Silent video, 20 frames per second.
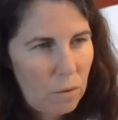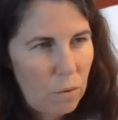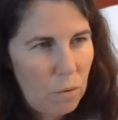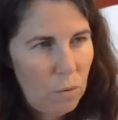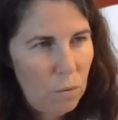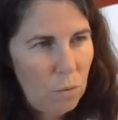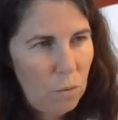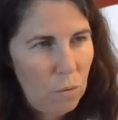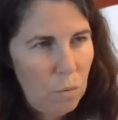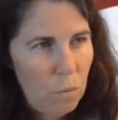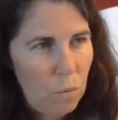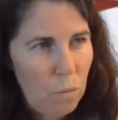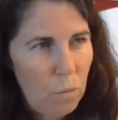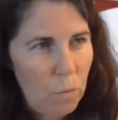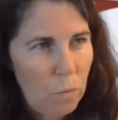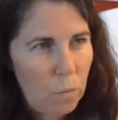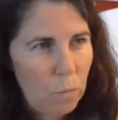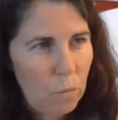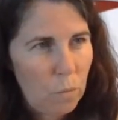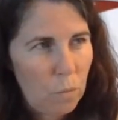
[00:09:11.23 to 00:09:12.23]
who
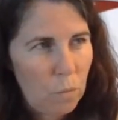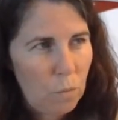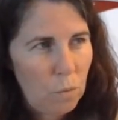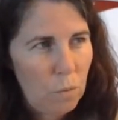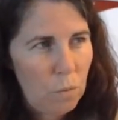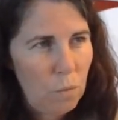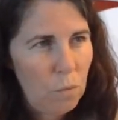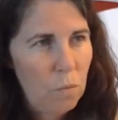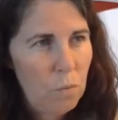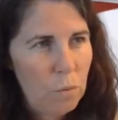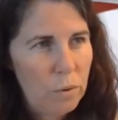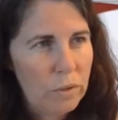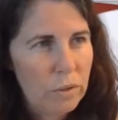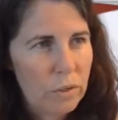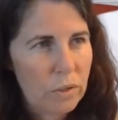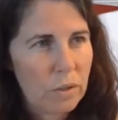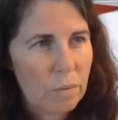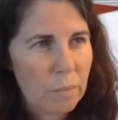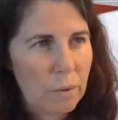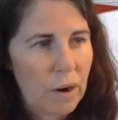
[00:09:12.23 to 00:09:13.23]
is
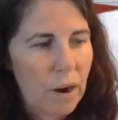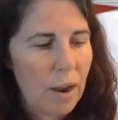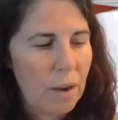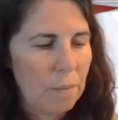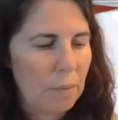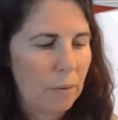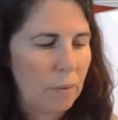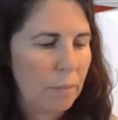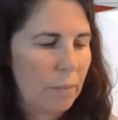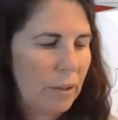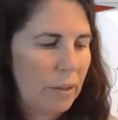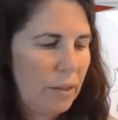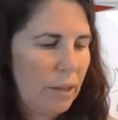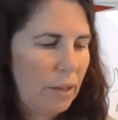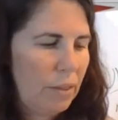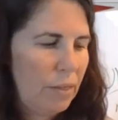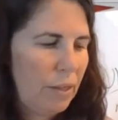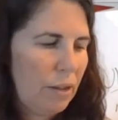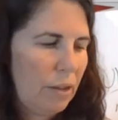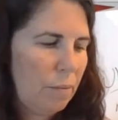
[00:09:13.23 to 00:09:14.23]
the problem, and they
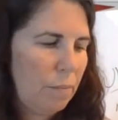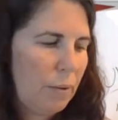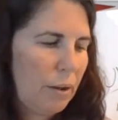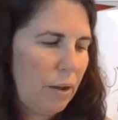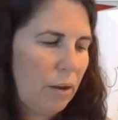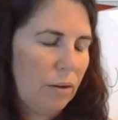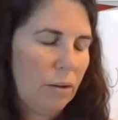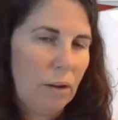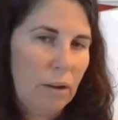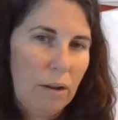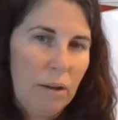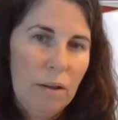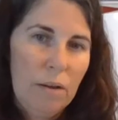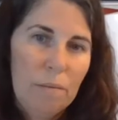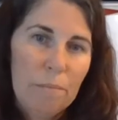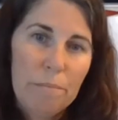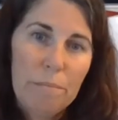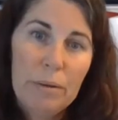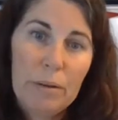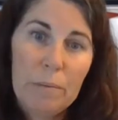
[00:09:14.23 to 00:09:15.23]
think about
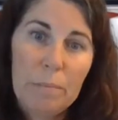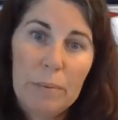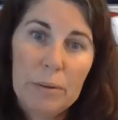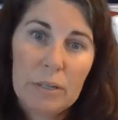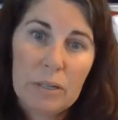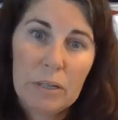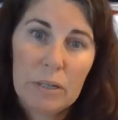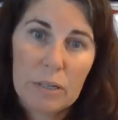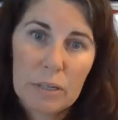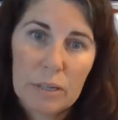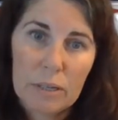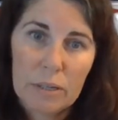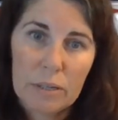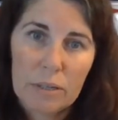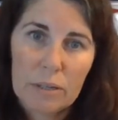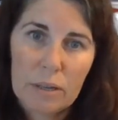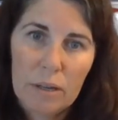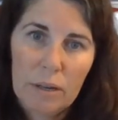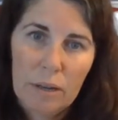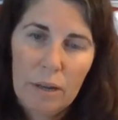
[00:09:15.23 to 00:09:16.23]
big
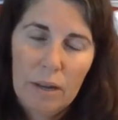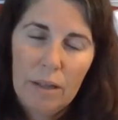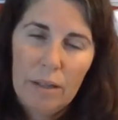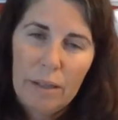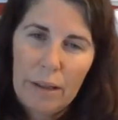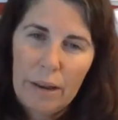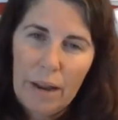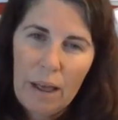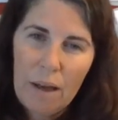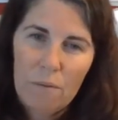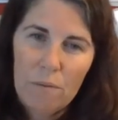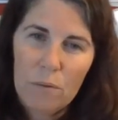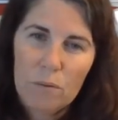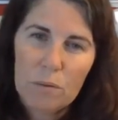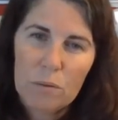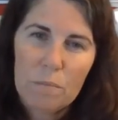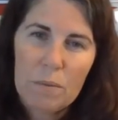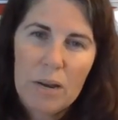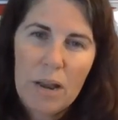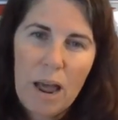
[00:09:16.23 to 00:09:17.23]
businesses that have
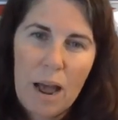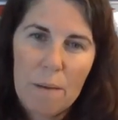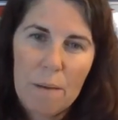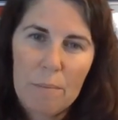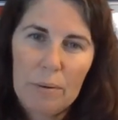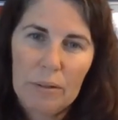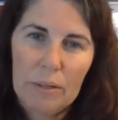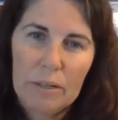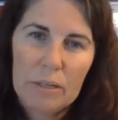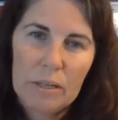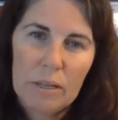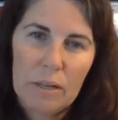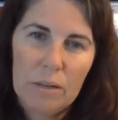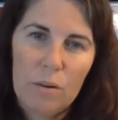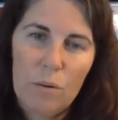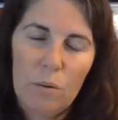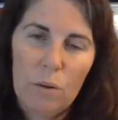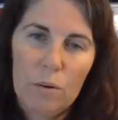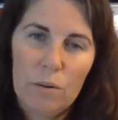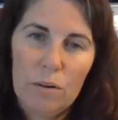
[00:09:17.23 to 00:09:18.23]
those monopolies that
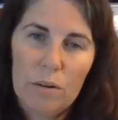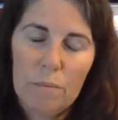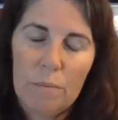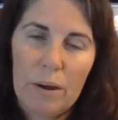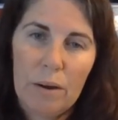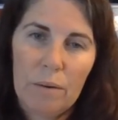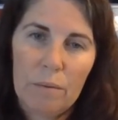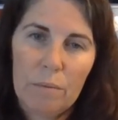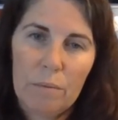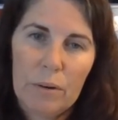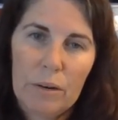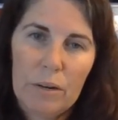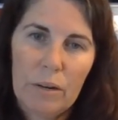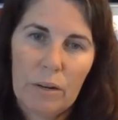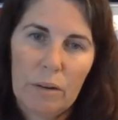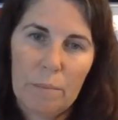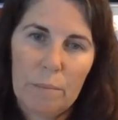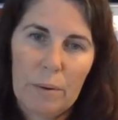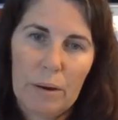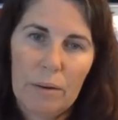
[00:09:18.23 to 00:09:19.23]
you learned about
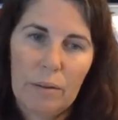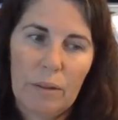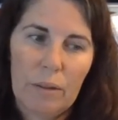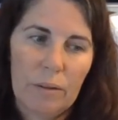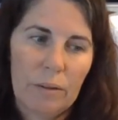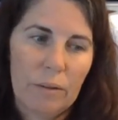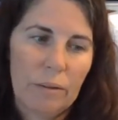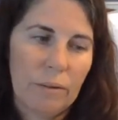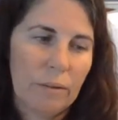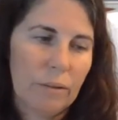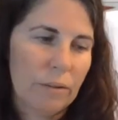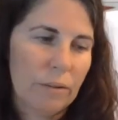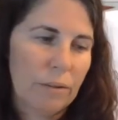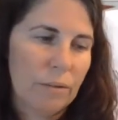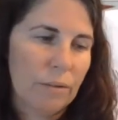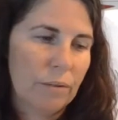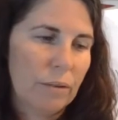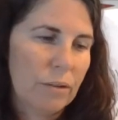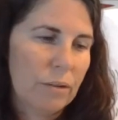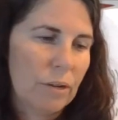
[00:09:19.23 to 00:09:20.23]
reading about the
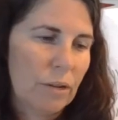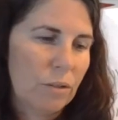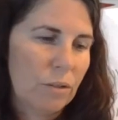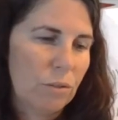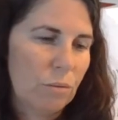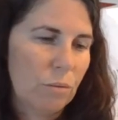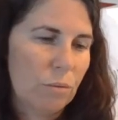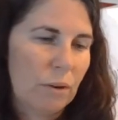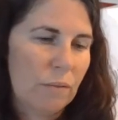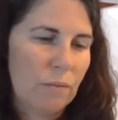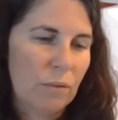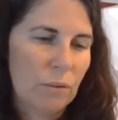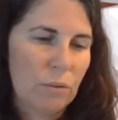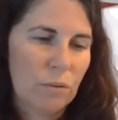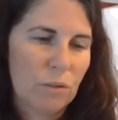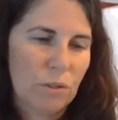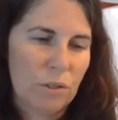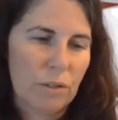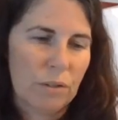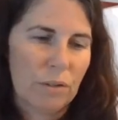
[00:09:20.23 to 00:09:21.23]
Industrial
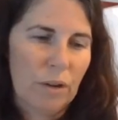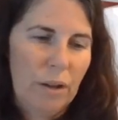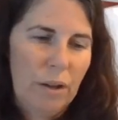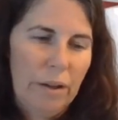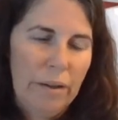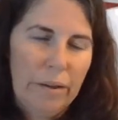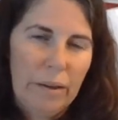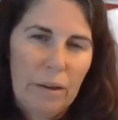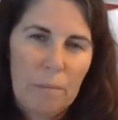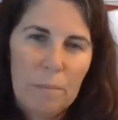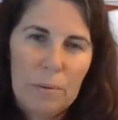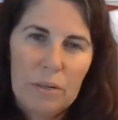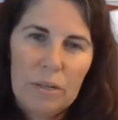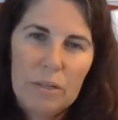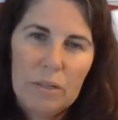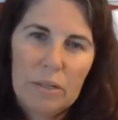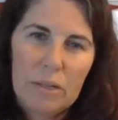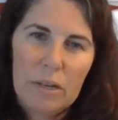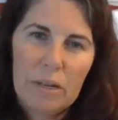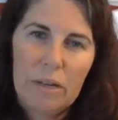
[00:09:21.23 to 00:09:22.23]
Revolution,
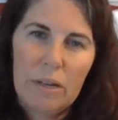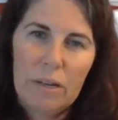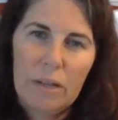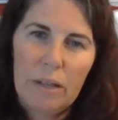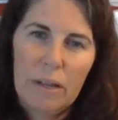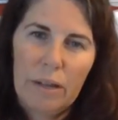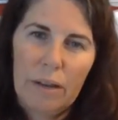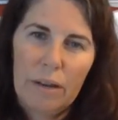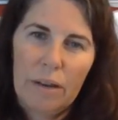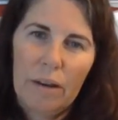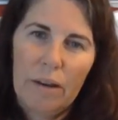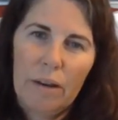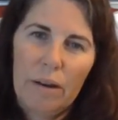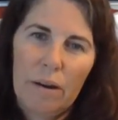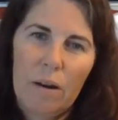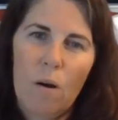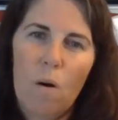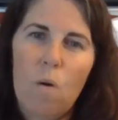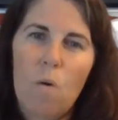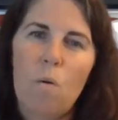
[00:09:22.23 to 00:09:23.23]
companies that
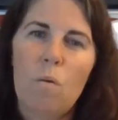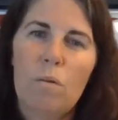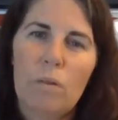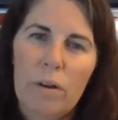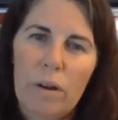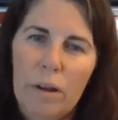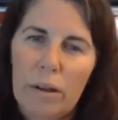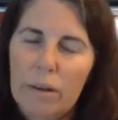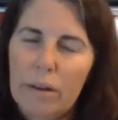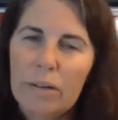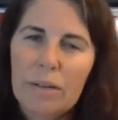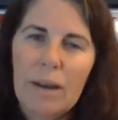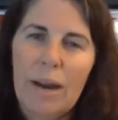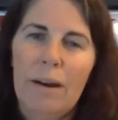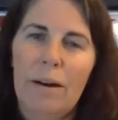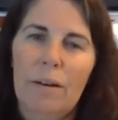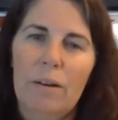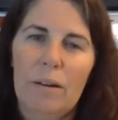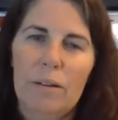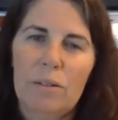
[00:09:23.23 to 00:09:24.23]
own an
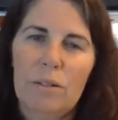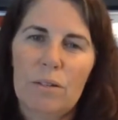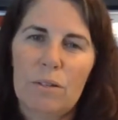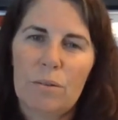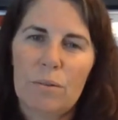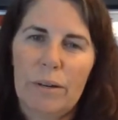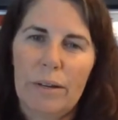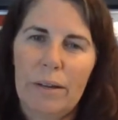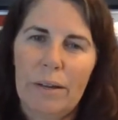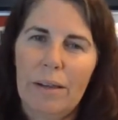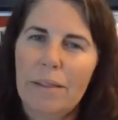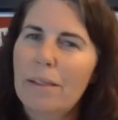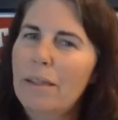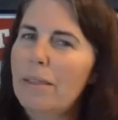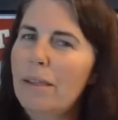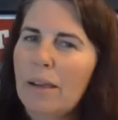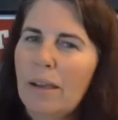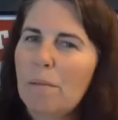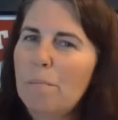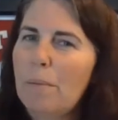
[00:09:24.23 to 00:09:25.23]
entire industry, and then
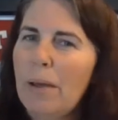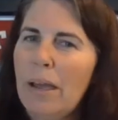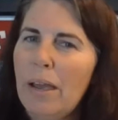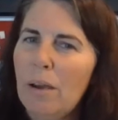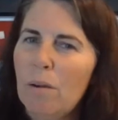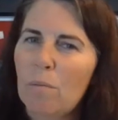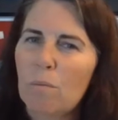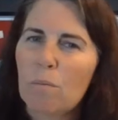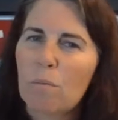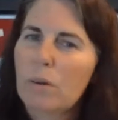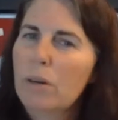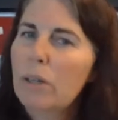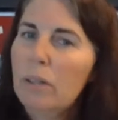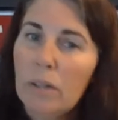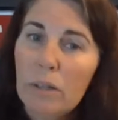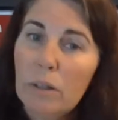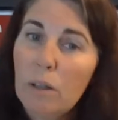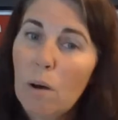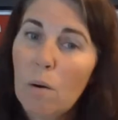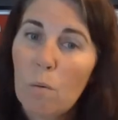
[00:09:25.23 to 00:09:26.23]
they can pay
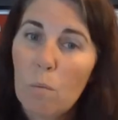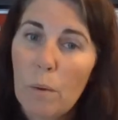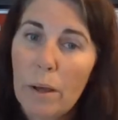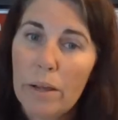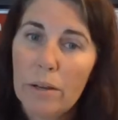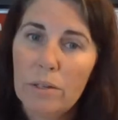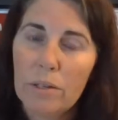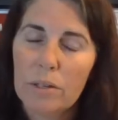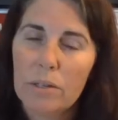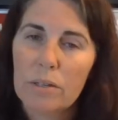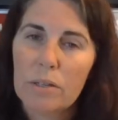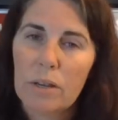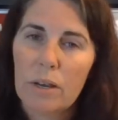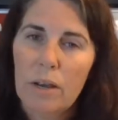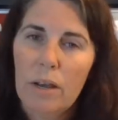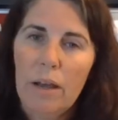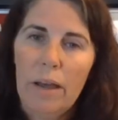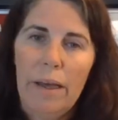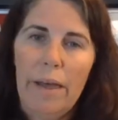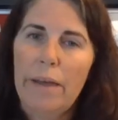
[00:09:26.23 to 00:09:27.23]
really low wages
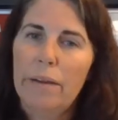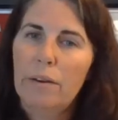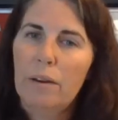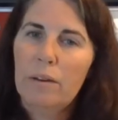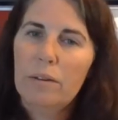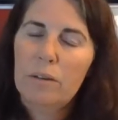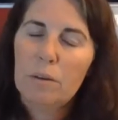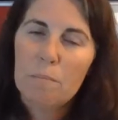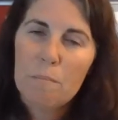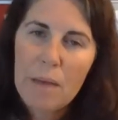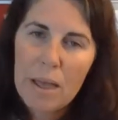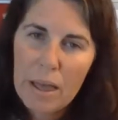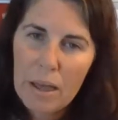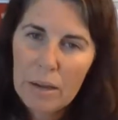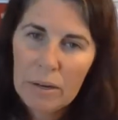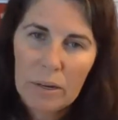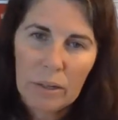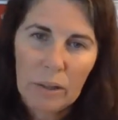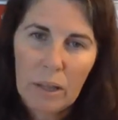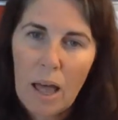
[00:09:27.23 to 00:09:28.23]
and
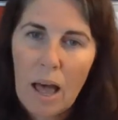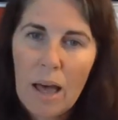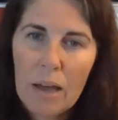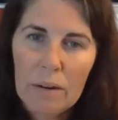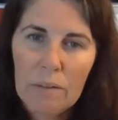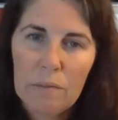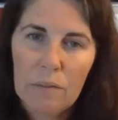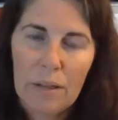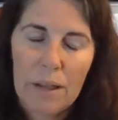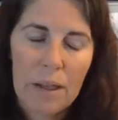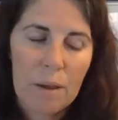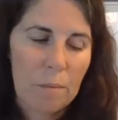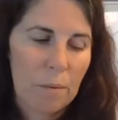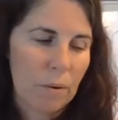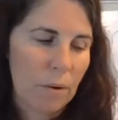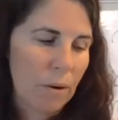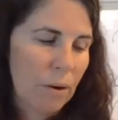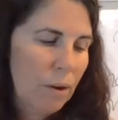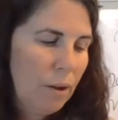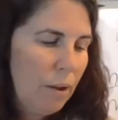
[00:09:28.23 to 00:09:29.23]
demand a lot of
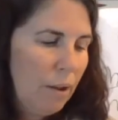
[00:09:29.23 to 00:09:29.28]
labor.